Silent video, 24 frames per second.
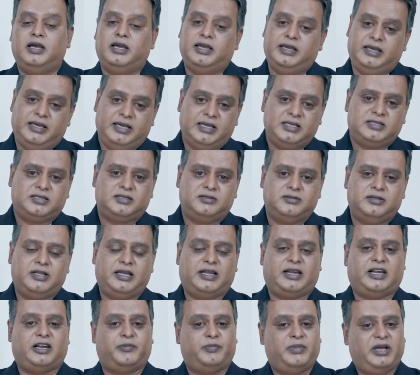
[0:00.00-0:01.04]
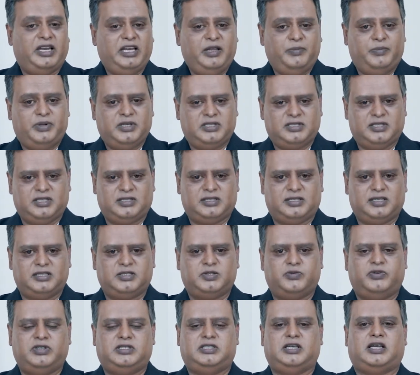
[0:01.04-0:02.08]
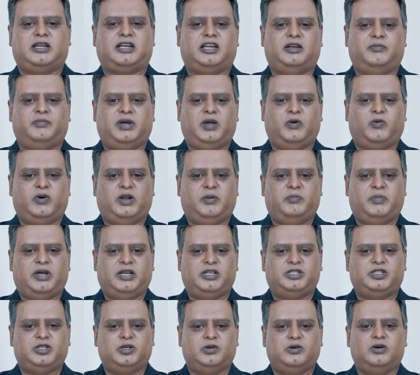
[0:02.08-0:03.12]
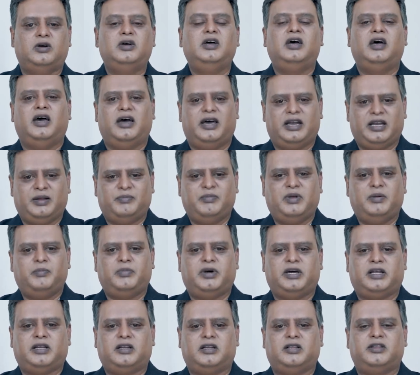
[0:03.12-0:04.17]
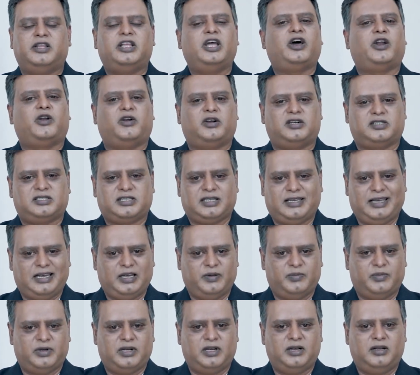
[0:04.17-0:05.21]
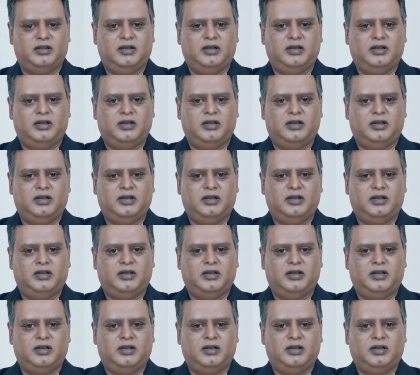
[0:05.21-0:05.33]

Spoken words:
Yes, there are many businesses which are run by one man show. Remember, they are not scalable.